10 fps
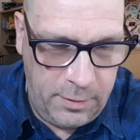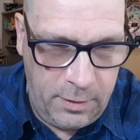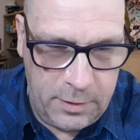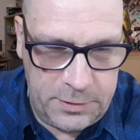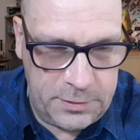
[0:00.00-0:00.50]

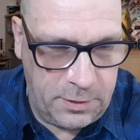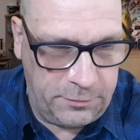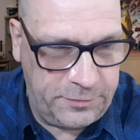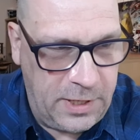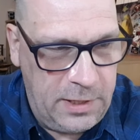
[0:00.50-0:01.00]
Lots
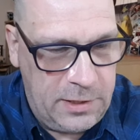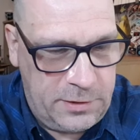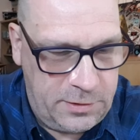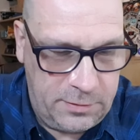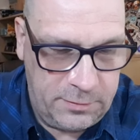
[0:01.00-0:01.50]
of
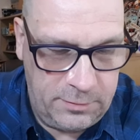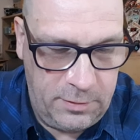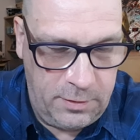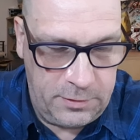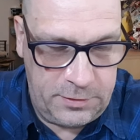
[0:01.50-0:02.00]
colors,
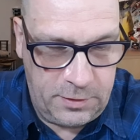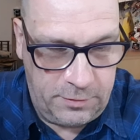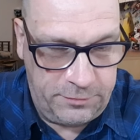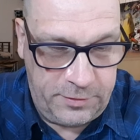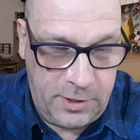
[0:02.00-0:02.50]
lots
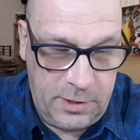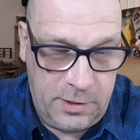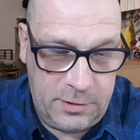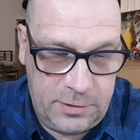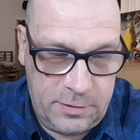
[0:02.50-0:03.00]
of
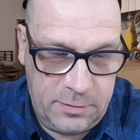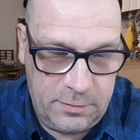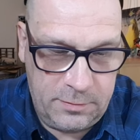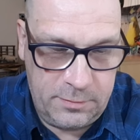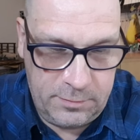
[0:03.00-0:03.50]
colors,
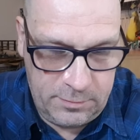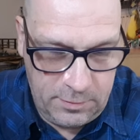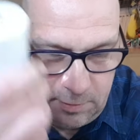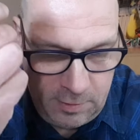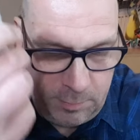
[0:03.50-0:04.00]

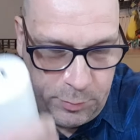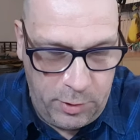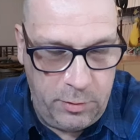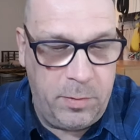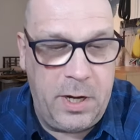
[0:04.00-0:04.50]

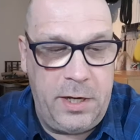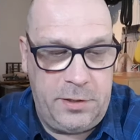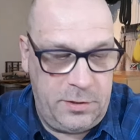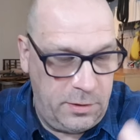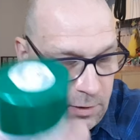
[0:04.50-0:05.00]
pearl
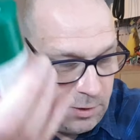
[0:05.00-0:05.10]
white,